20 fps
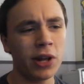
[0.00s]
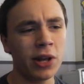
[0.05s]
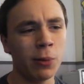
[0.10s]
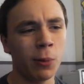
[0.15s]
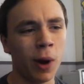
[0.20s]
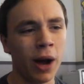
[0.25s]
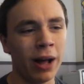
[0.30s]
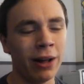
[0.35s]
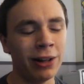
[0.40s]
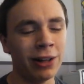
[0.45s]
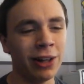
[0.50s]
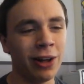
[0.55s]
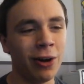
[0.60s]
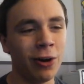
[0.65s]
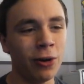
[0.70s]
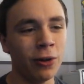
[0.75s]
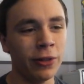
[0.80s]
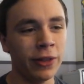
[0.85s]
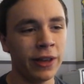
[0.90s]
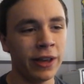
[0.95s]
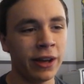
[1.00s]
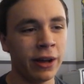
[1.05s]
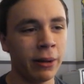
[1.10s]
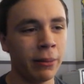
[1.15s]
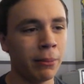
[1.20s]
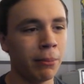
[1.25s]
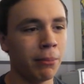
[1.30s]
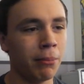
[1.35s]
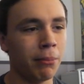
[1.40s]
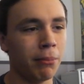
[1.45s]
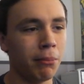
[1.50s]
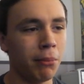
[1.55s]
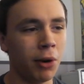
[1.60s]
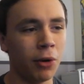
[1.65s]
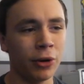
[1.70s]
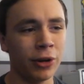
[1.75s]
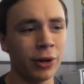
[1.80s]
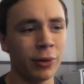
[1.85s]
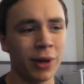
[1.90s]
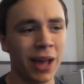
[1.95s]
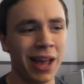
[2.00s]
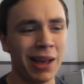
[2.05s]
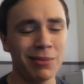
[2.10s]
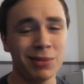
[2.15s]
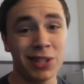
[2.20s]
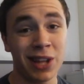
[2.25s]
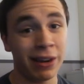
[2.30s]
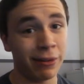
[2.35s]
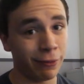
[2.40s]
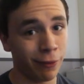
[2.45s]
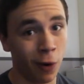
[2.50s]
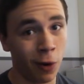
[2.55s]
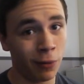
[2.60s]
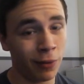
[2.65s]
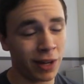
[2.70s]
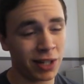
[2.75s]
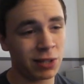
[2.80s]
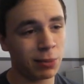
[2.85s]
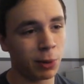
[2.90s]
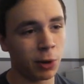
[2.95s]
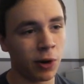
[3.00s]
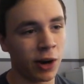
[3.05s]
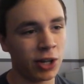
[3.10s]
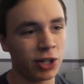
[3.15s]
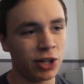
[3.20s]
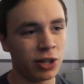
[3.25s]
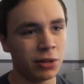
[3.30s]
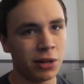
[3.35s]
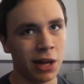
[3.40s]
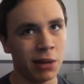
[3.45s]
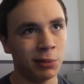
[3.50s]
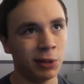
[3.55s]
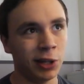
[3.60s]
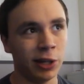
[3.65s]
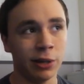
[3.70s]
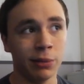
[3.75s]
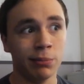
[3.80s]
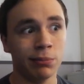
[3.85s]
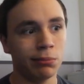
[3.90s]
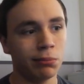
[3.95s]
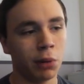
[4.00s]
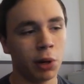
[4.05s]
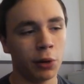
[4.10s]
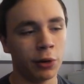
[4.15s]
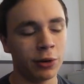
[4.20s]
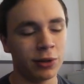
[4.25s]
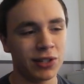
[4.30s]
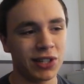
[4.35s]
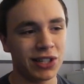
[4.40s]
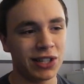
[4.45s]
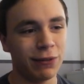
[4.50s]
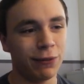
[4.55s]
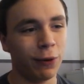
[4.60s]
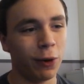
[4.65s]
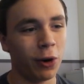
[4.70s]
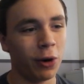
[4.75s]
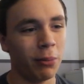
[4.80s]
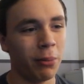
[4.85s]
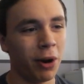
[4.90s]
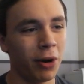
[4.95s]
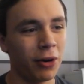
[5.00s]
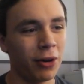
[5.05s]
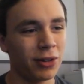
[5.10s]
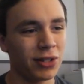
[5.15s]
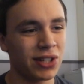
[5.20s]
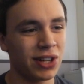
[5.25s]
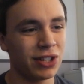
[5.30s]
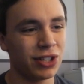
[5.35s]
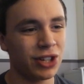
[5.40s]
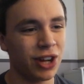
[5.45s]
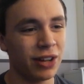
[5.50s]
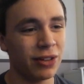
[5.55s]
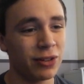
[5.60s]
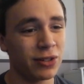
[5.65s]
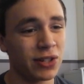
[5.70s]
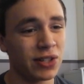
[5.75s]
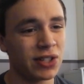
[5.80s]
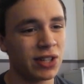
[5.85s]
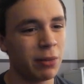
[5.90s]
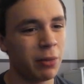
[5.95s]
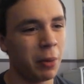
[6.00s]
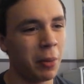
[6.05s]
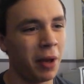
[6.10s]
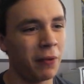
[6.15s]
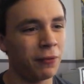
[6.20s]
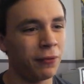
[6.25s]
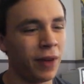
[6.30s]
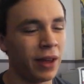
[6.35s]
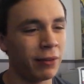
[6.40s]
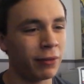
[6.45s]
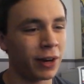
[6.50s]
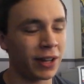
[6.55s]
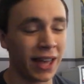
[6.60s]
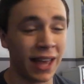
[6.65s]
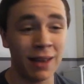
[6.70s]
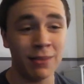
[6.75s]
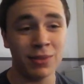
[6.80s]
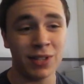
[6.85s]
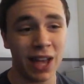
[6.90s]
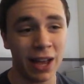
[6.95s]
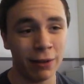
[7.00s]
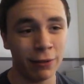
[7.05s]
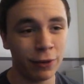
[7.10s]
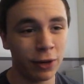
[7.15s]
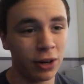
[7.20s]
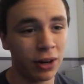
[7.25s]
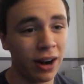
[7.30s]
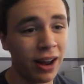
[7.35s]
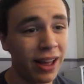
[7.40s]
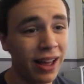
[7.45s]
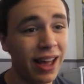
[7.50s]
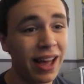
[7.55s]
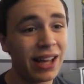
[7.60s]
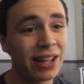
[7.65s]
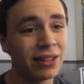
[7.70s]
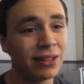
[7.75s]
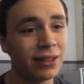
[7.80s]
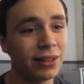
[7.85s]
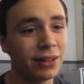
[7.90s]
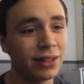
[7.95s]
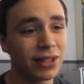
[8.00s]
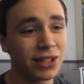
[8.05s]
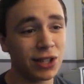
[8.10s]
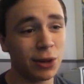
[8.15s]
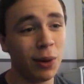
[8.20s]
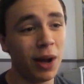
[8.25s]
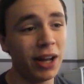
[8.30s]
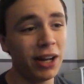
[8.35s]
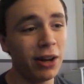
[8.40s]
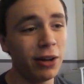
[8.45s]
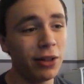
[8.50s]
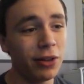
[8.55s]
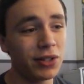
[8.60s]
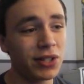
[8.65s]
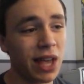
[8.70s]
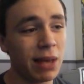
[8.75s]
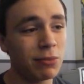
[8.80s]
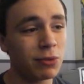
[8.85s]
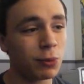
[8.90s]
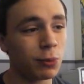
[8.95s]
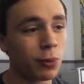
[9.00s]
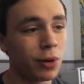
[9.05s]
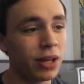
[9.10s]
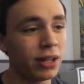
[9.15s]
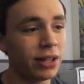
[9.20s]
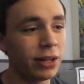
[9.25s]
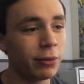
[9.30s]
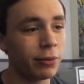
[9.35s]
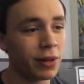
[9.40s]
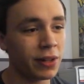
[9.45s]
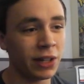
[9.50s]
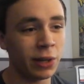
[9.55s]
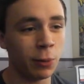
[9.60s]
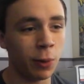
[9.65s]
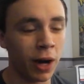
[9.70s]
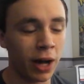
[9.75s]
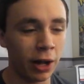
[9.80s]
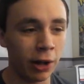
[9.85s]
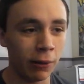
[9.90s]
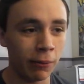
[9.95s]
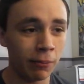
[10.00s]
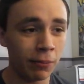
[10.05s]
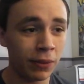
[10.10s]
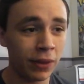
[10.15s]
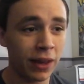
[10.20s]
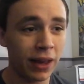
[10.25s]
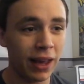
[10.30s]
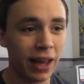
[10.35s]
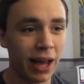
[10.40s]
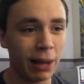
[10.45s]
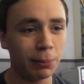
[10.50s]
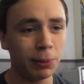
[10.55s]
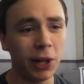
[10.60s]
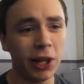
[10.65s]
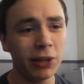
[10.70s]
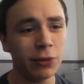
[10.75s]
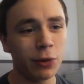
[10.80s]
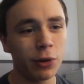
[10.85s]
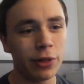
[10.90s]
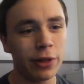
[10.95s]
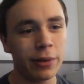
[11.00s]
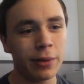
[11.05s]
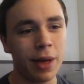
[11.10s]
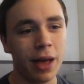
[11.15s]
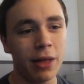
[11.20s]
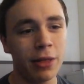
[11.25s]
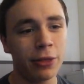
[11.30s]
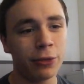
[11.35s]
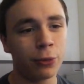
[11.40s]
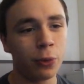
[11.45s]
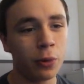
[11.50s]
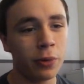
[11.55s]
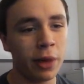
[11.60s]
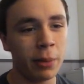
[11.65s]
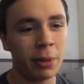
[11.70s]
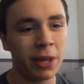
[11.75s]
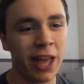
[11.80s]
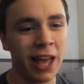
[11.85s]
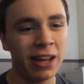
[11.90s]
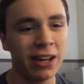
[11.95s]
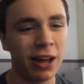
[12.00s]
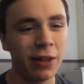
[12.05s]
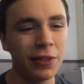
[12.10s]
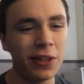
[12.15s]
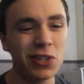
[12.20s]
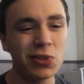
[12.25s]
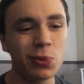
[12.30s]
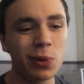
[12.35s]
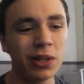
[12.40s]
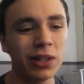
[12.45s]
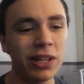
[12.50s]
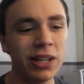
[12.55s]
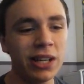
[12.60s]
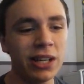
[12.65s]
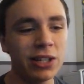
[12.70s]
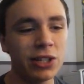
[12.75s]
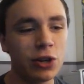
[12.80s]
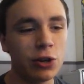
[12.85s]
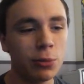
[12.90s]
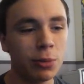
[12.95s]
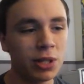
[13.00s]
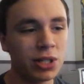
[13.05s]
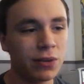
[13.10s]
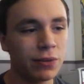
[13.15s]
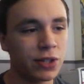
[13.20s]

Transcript: well all the Mario games that involve exploration, namely Mario 64 and Mario Sunshine. Those are some of my favorite games ever. So I know those games really, really well. And playing through them again, nothing's really too much of a